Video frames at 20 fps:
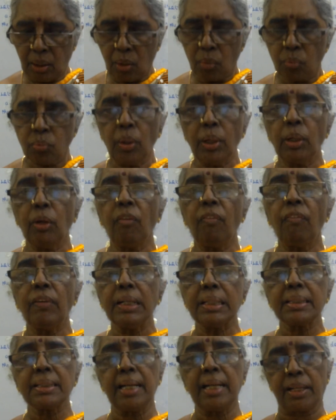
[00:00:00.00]
So now
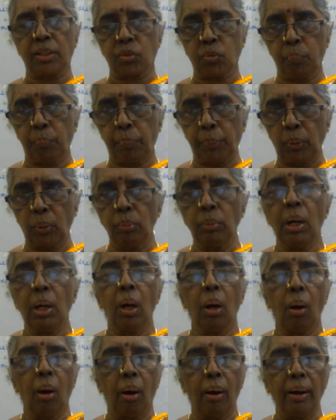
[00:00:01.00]
first let us prove
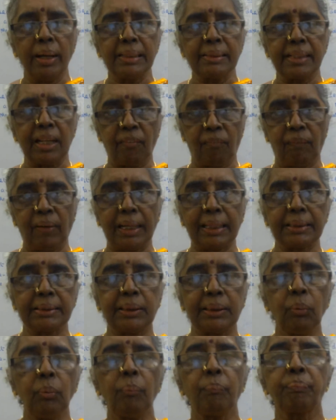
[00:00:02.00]
R is
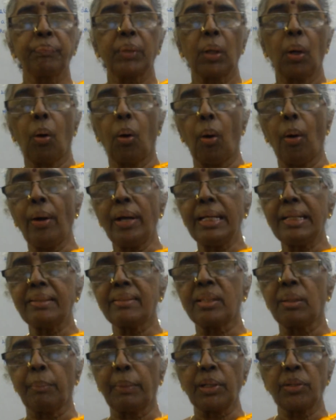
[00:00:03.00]
reflexive, R is
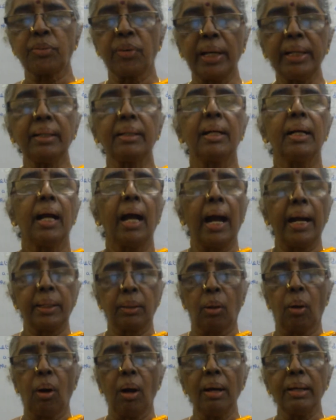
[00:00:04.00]
symmetric, and
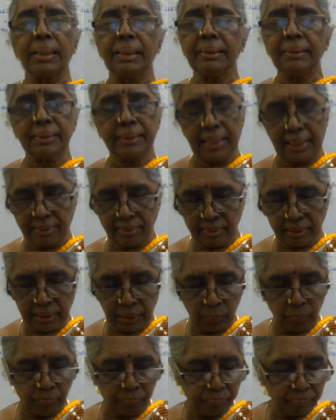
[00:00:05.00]
R is transitive.